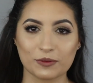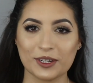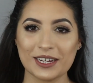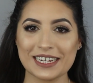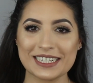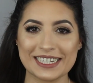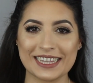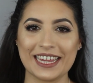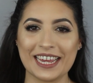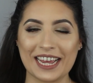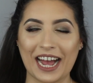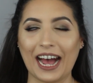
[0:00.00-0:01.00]
What do you guys
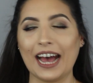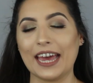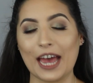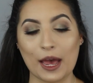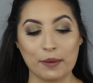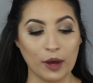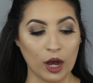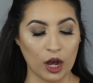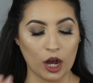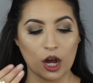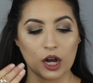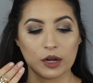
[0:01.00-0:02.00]
think? I am
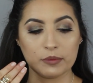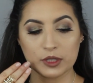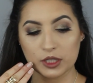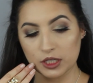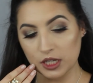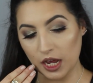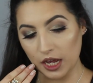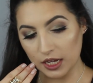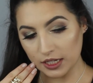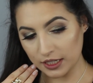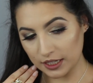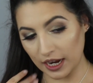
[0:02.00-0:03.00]

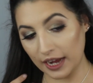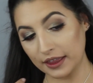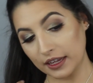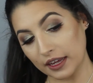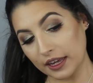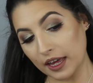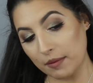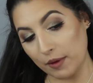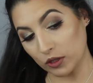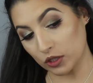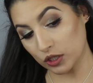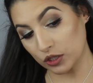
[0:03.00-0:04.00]
obsessed. I think it came
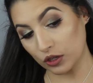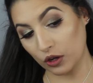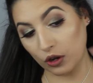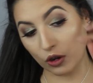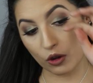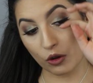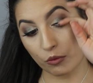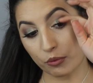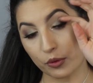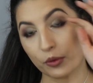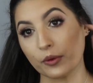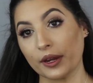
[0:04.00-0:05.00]
out so
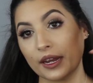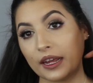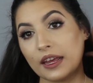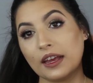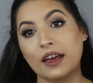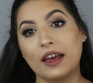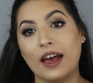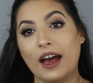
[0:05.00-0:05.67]
pretty.